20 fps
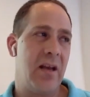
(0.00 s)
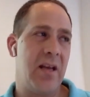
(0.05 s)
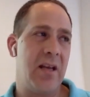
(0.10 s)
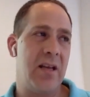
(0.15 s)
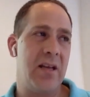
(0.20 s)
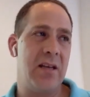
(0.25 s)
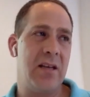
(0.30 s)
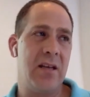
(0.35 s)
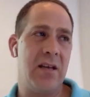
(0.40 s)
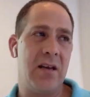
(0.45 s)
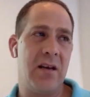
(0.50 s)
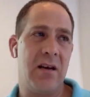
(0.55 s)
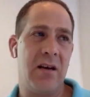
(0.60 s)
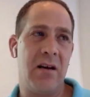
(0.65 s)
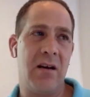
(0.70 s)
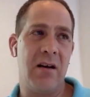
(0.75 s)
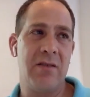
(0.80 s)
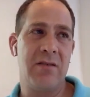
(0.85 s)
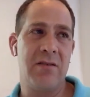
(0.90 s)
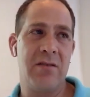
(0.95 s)
And
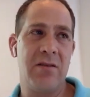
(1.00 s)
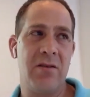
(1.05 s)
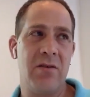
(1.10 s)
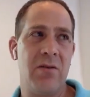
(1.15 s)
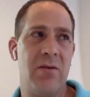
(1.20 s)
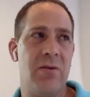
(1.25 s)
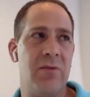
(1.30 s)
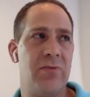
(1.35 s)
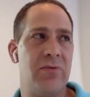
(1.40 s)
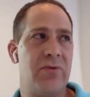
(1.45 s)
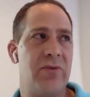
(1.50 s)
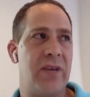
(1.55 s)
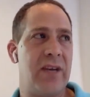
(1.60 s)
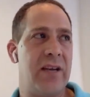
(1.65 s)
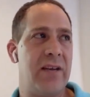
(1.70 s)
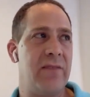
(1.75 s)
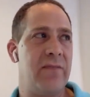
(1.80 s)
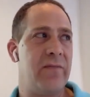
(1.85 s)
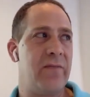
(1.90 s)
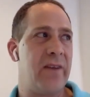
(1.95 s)
also
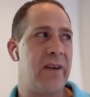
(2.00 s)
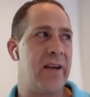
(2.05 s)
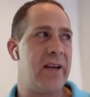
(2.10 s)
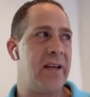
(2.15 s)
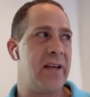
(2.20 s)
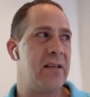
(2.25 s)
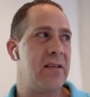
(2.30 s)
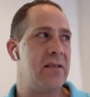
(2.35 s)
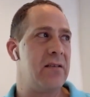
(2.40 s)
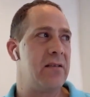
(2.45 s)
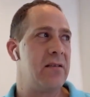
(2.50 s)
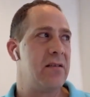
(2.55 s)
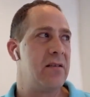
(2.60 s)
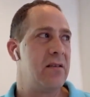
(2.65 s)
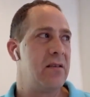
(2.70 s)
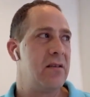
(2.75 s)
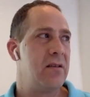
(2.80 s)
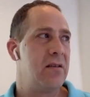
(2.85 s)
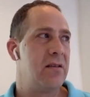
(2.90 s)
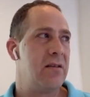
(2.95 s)
try and find
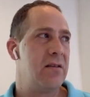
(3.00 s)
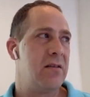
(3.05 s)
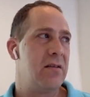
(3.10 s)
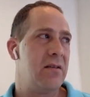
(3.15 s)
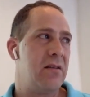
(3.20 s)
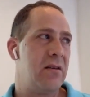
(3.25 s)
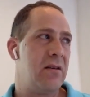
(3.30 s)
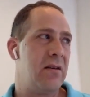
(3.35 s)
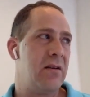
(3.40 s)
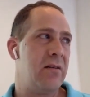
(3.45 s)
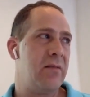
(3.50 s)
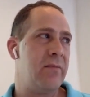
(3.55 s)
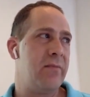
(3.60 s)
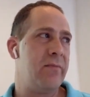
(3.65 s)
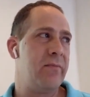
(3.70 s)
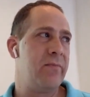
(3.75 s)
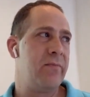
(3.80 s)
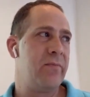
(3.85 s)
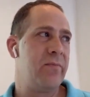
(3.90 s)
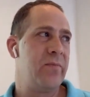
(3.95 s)

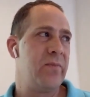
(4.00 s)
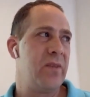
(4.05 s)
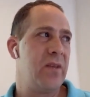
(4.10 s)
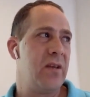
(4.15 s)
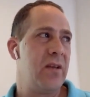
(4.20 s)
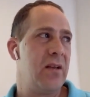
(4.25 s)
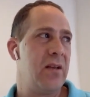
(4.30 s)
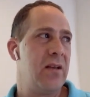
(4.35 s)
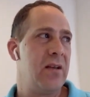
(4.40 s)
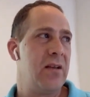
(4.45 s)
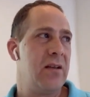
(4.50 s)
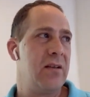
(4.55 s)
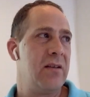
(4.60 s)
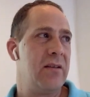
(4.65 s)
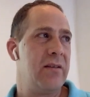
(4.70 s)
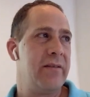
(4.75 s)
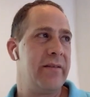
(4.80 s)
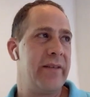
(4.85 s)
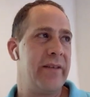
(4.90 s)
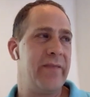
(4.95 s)
um,
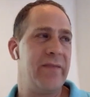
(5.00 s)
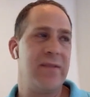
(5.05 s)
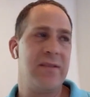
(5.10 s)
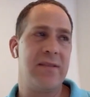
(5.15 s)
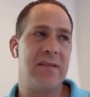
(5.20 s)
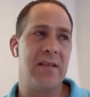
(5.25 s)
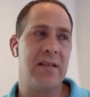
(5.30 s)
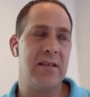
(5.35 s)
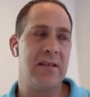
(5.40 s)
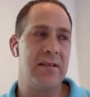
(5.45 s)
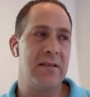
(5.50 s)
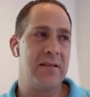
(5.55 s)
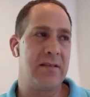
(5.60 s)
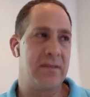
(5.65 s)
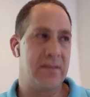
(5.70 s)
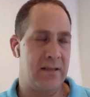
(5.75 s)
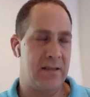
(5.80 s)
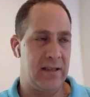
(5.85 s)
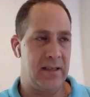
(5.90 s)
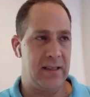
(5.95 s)
even
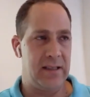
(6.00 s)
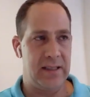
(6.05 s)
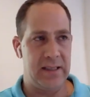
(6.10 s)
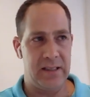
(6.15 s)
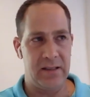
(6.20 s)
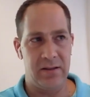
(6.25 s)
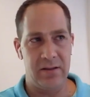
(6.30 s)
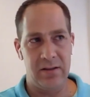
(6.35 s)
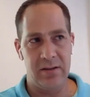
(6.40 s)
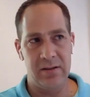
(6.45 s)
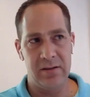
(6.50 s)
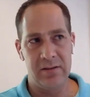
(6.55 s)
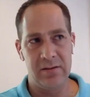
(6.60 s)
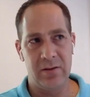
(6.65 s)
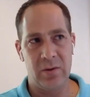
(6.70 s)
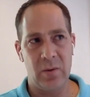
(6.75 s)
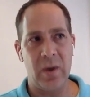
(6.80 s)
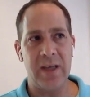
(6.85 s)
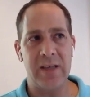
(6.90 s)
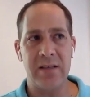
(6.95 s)
silly
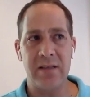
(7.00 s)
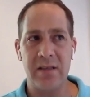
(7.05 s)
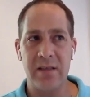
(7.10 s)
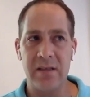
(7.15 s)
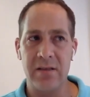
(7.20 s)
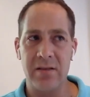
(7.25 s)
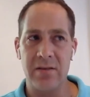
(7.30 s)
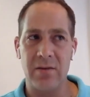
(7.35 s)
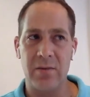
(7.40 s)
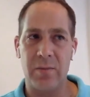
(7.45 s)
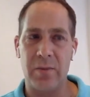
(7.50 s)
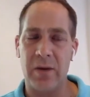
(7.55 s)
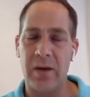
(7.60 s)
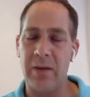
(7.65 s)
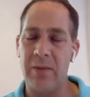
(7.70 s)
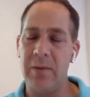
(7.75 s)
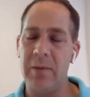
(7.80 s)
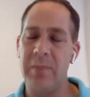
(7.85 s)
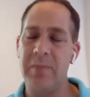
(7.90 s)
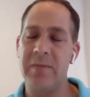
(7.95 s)
little questions or
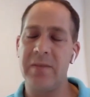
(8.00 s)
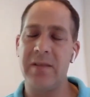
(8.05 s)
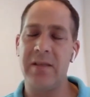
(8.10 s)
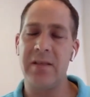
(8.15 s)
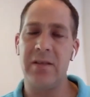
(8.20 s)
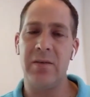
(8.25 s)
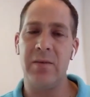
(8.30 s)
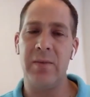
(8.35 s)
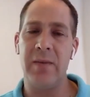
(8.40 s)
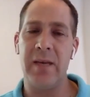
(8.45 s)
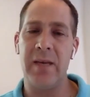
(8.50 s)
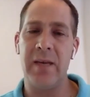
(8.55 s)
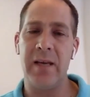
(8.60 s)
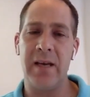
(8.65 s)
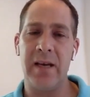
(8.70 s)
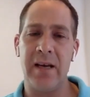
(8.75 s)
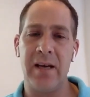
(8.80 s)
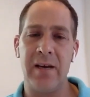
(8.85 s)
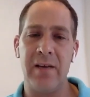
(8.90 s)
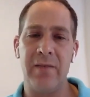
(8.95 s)
problems that you may
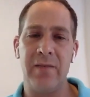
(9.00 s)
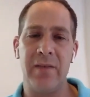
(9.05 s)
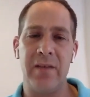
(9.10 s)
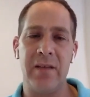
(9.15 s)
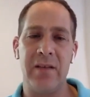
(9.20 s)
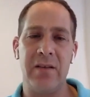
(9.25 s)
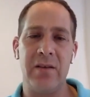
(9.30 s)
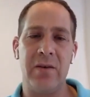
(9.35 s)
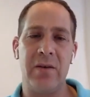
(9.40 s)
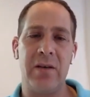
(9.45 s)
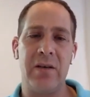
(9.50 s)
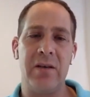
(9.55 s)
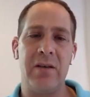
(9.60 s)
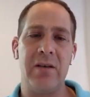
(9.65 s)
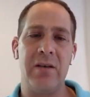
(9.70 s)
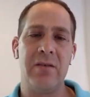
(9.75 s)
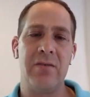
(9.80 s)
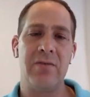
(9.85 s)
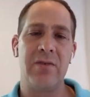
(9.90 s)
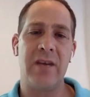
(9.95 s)
have that you
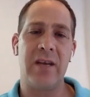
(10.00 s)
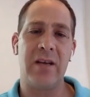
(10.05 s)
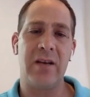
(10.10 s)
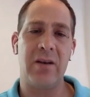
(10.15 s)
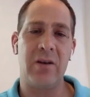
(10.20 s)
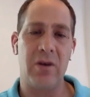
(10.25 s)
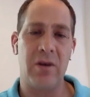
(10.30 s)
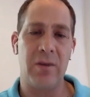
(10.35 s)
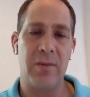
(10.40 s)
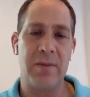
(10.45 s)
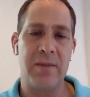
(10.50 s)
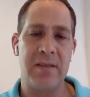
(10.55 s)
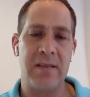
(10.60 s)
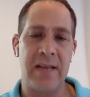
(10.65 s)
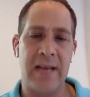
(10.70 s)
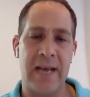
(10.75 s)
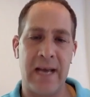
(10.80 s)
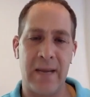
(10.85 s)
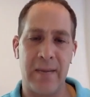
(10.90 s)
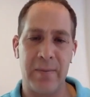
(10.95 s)
can try and code up as
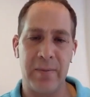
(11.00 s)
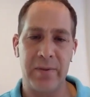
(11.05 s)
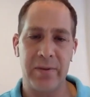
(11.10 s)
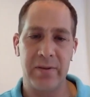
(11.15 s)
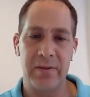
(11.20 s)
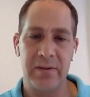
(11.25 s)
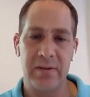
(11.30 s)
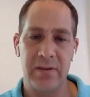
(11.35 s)
an app.